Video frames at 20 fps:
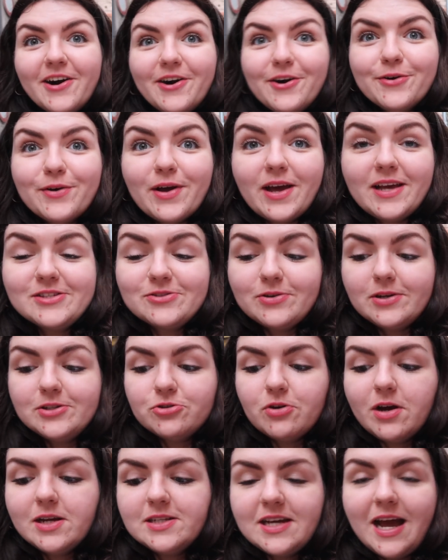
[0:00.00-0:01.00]
Okay, so I
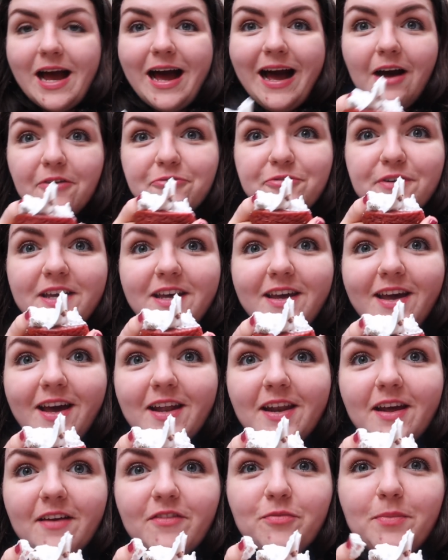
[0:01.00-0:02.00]
tried to half it
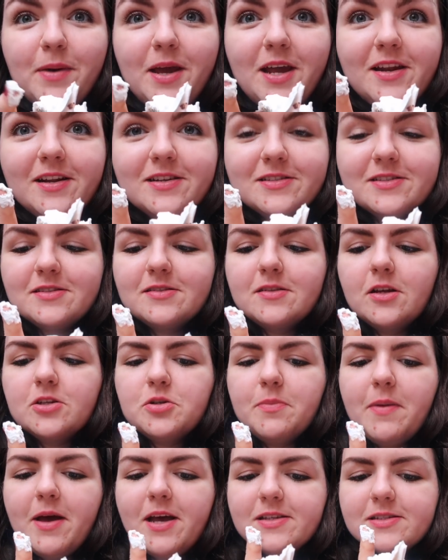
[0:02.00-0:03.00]
and I've made
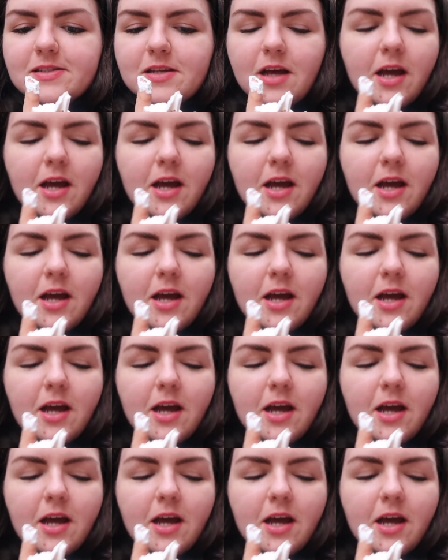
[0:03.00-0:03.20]
such a mess.